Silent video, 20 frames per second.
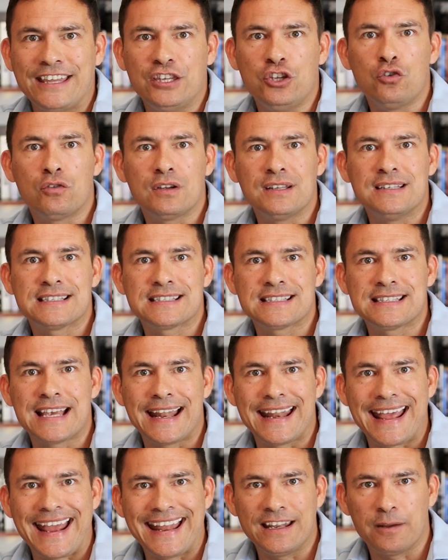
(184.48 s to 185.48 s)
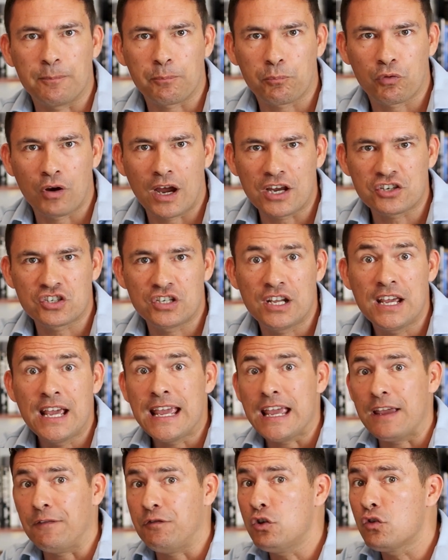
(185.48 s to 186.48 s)
and you can set an impression,
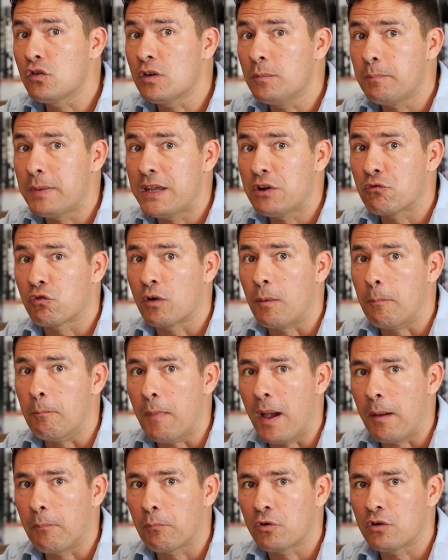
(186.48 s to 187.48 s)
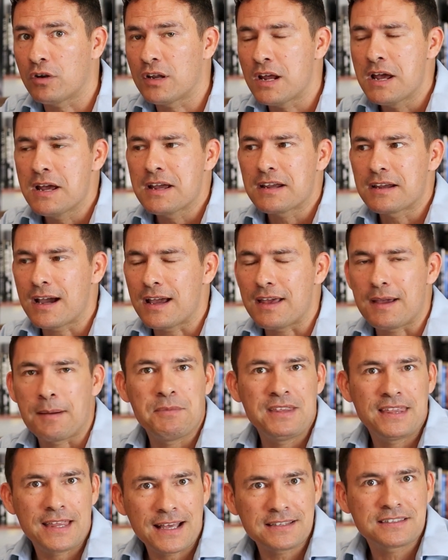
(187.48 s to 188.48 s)
if you can be remembered, I
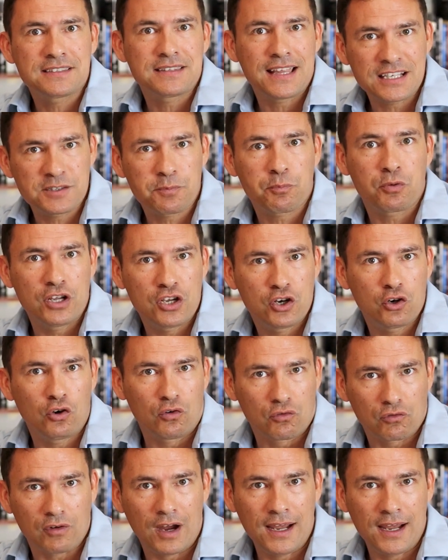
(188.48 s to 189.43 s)
mean, that's, that's pretty cool,